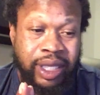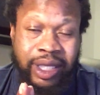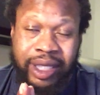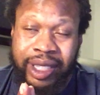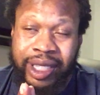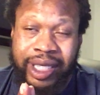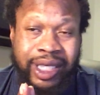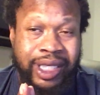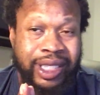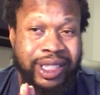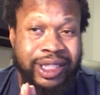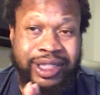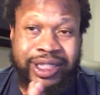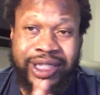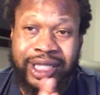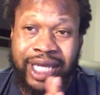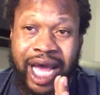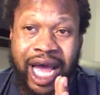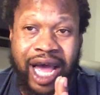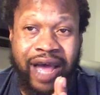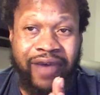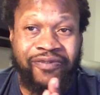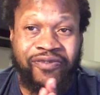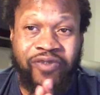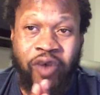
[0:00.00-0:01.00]
it is
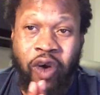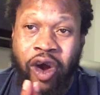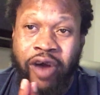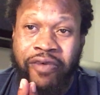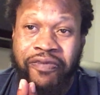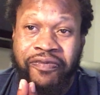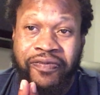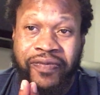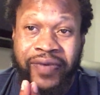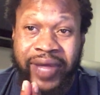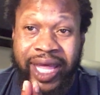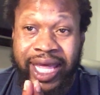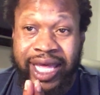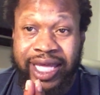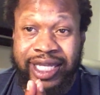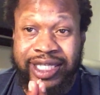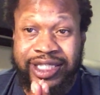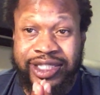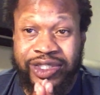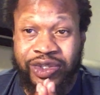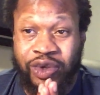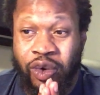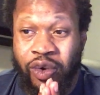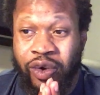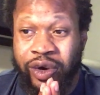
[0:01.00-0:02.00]
not
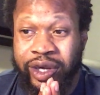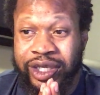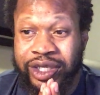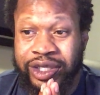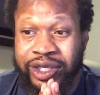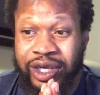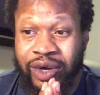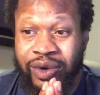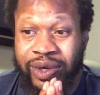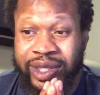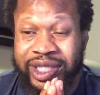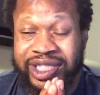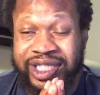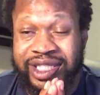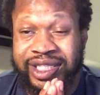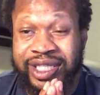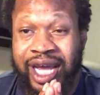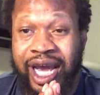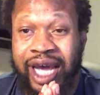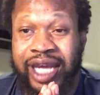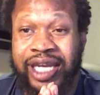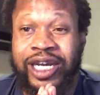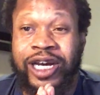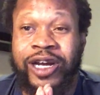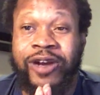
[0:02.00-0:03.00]
far-fetched, or, you know, it's
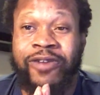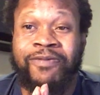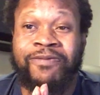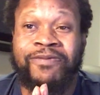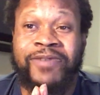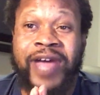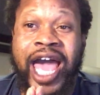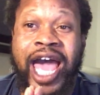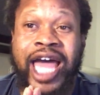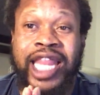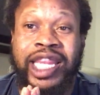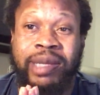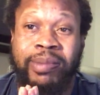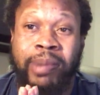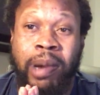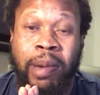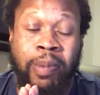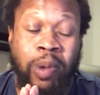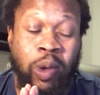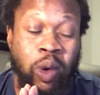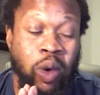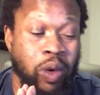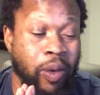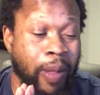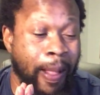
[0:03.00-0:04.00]
not
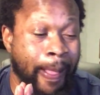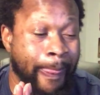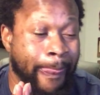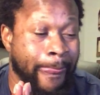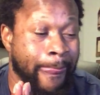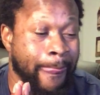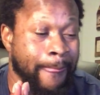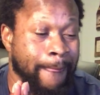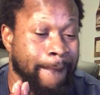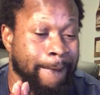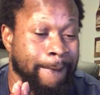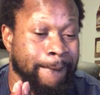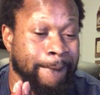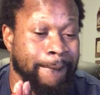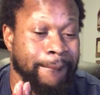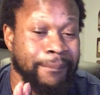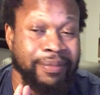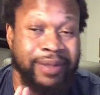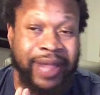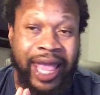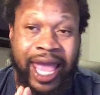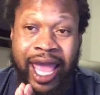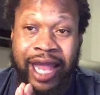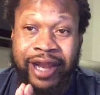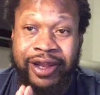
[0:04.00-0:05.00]
unfathomable
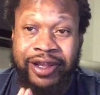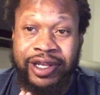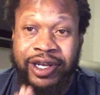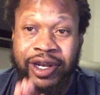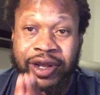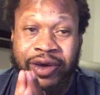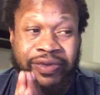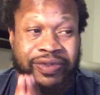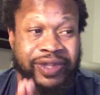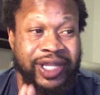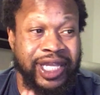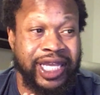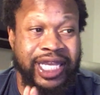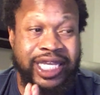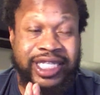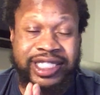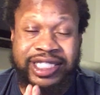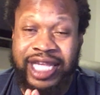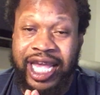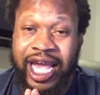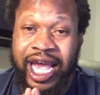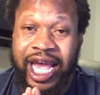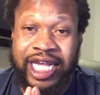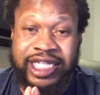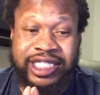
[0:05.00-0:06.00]
that, you know, these
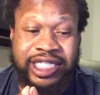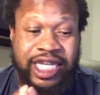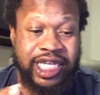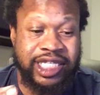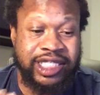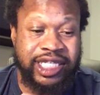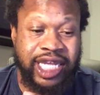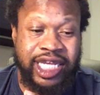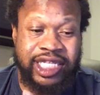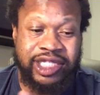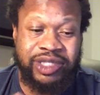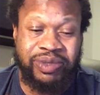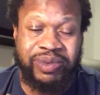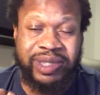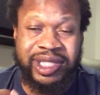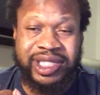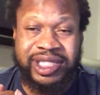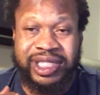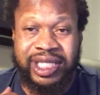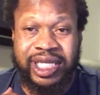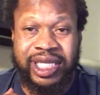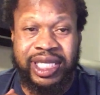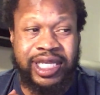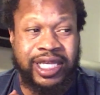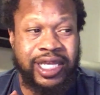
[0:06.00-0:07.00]
guys, as we
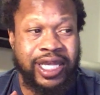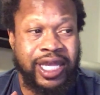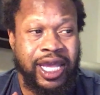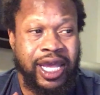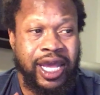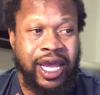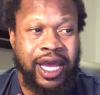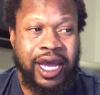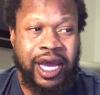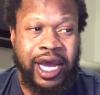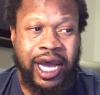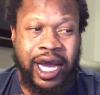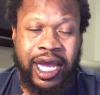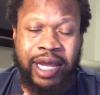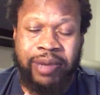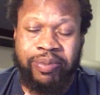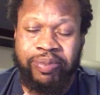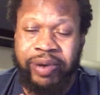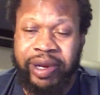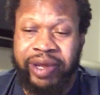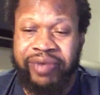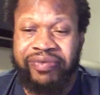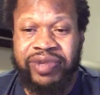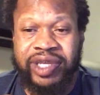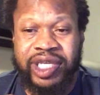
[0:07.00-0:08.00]
see in
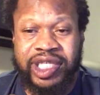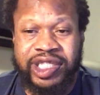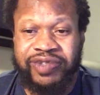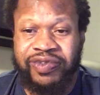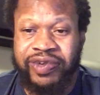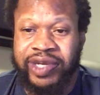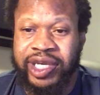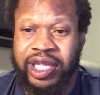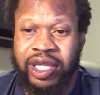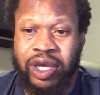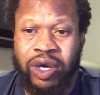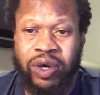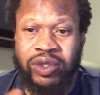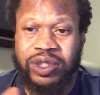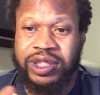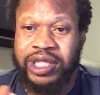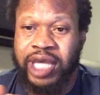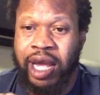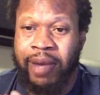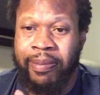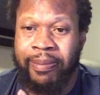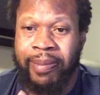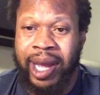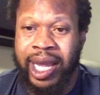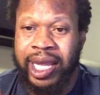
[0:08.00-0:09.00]
previous videos,
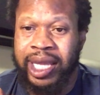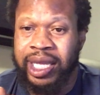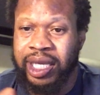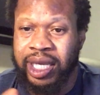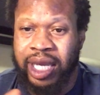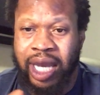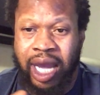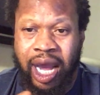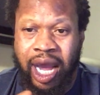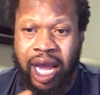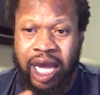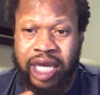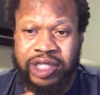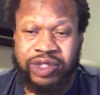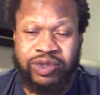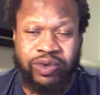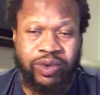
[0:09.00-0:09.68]
how Mike Cox